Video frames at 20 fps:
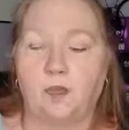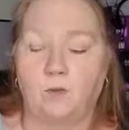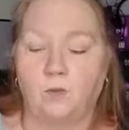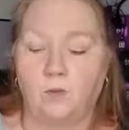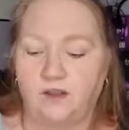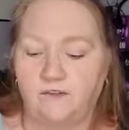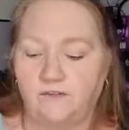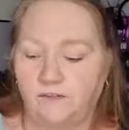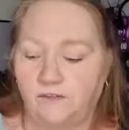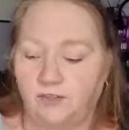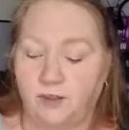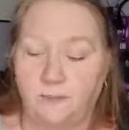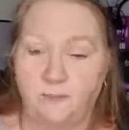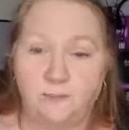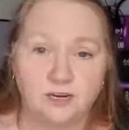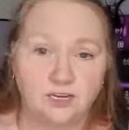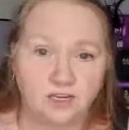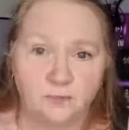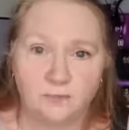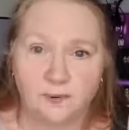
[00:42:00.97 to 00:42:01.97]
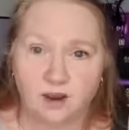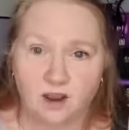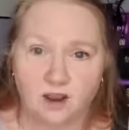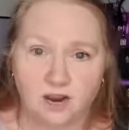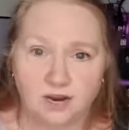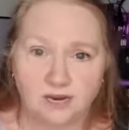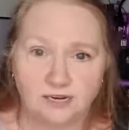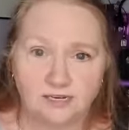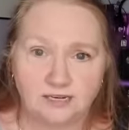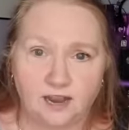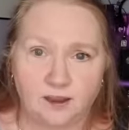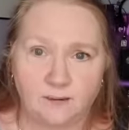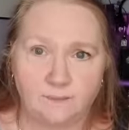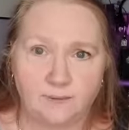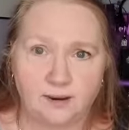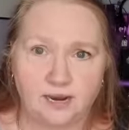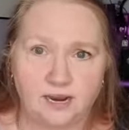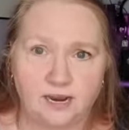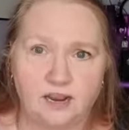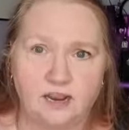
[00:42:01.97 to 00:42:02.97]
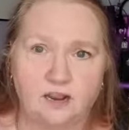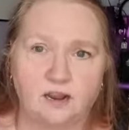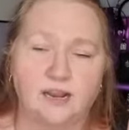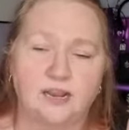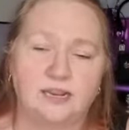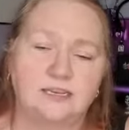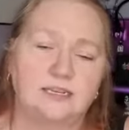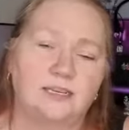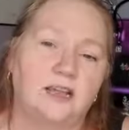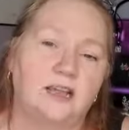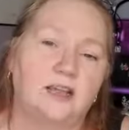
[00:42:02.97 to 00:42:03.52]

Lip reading: with the mission behind this company, guys,